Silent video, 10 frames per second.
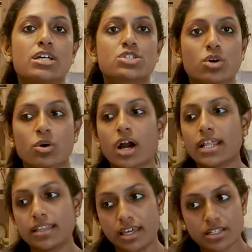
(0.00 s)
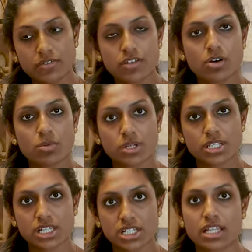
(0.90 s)
so at the end of the
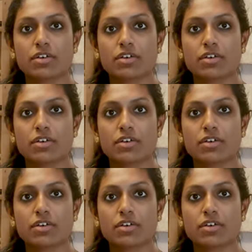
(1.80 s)
conversation,